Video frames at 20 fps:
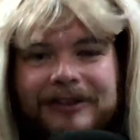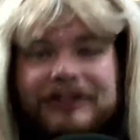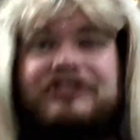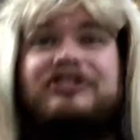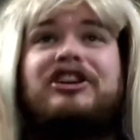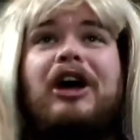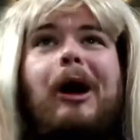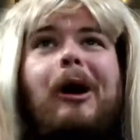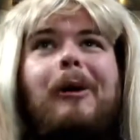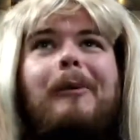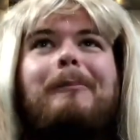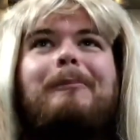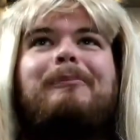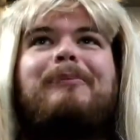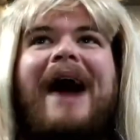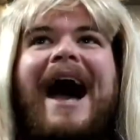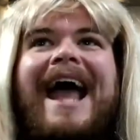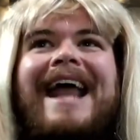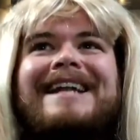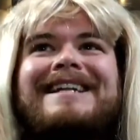Joe
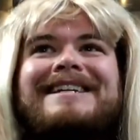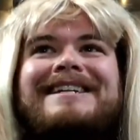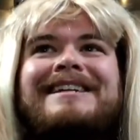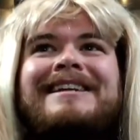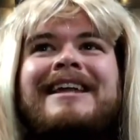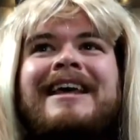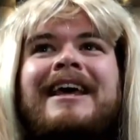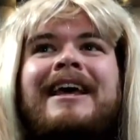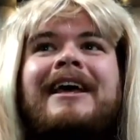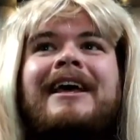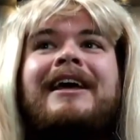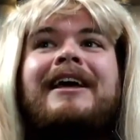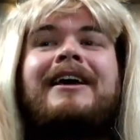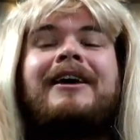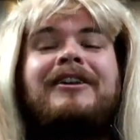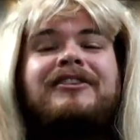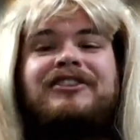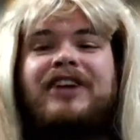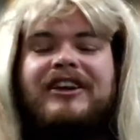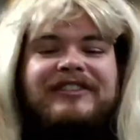Biden
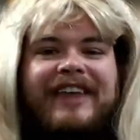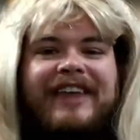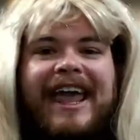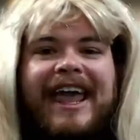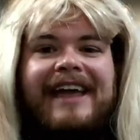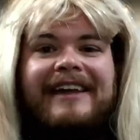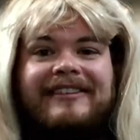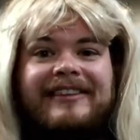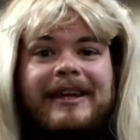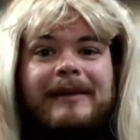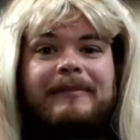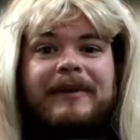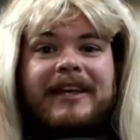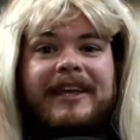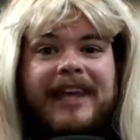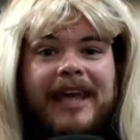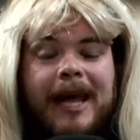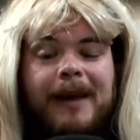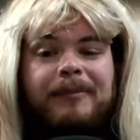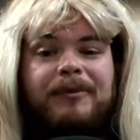just can't seem to
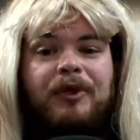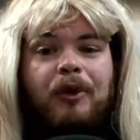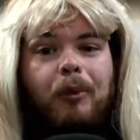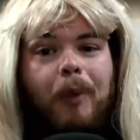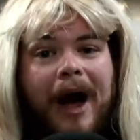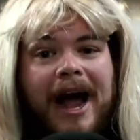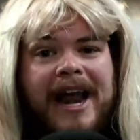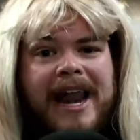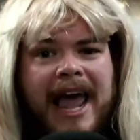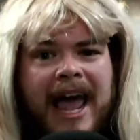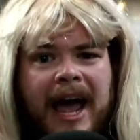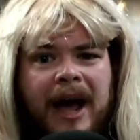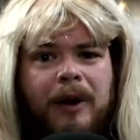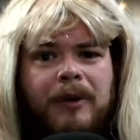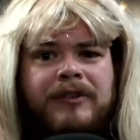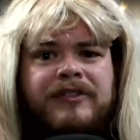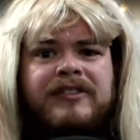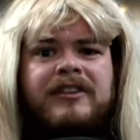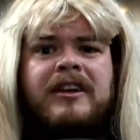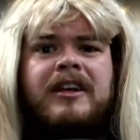keep the White
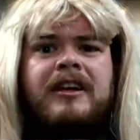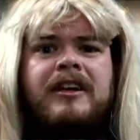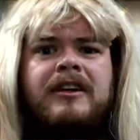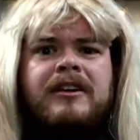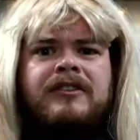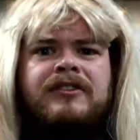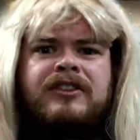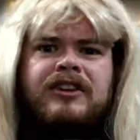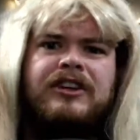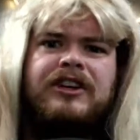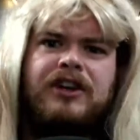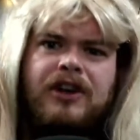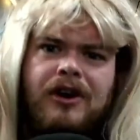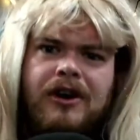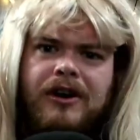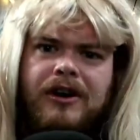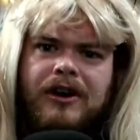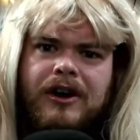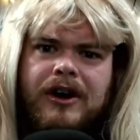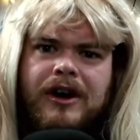House
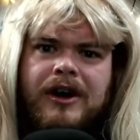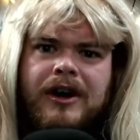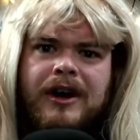secure.